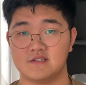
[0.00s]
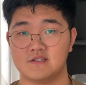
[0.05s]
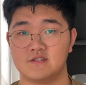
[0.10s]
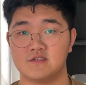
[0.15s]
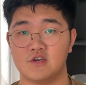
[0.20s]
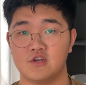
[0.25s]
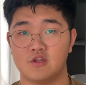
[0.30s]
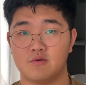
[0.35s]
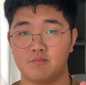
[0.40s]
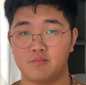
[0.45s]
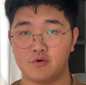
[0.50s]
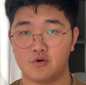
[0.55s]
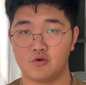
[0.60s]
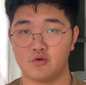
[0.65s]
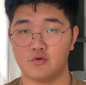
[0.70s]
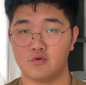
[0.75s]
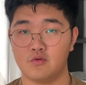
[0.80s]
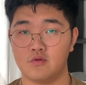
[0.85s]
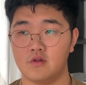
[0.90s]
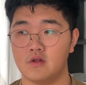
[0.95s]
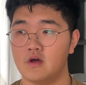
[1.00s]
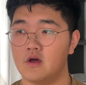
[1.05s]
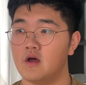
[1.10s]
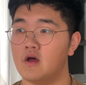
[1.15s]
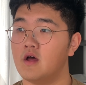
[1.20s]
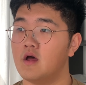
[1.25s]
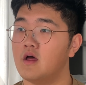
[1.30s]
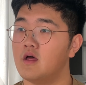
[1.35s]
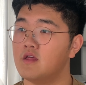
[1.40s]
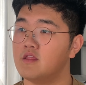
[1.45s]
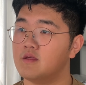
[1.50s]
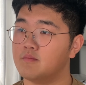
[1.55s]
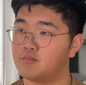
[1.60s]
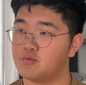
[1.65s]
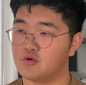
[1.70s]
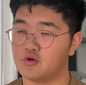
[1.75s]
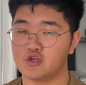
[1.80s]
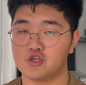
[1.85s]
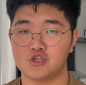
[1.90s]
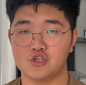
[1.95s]
So the pull, the
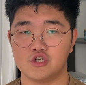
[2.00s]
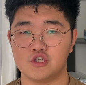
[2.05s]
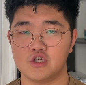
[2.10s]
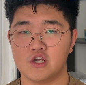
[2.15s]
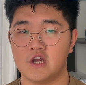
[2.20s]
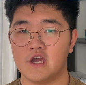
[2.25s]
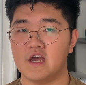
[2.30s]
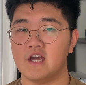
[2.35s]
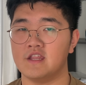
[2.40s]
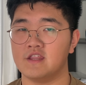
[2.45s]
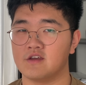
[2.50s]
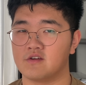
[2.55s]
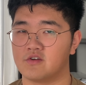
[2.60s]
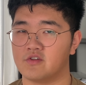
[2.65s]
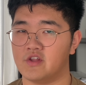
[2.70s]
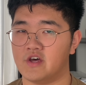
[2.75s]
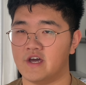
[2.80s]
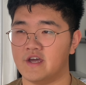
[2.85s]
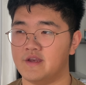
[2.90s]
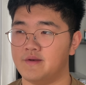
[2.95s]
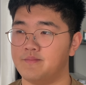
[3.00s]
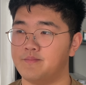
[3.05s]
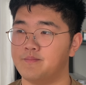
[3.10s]
push, and the glide.